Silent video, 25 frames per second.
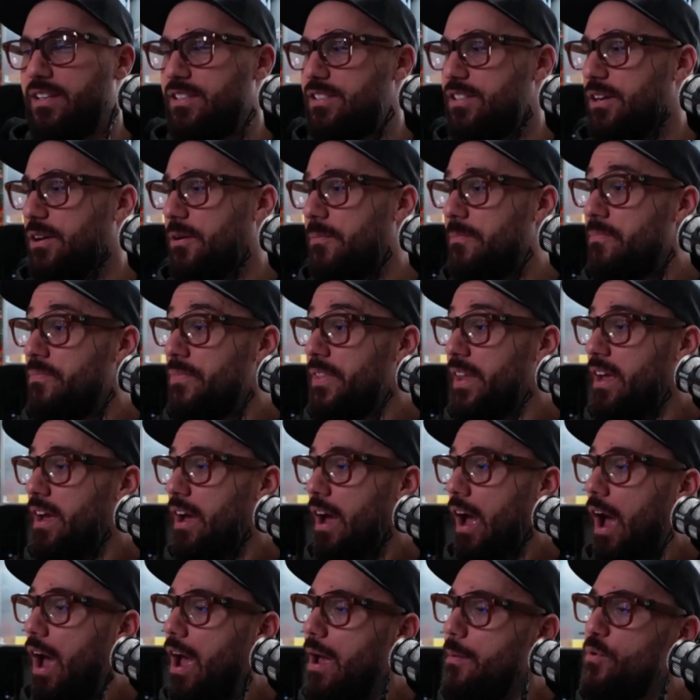So
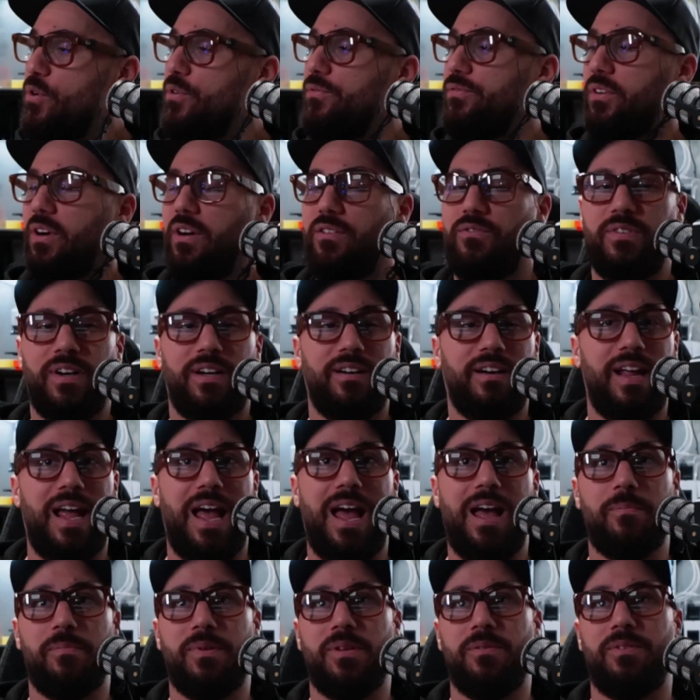I'm overall very
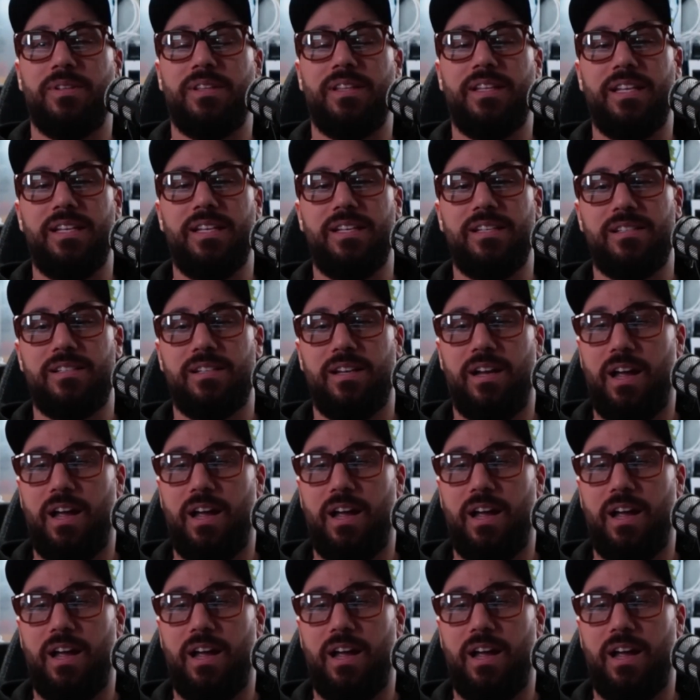happy with these.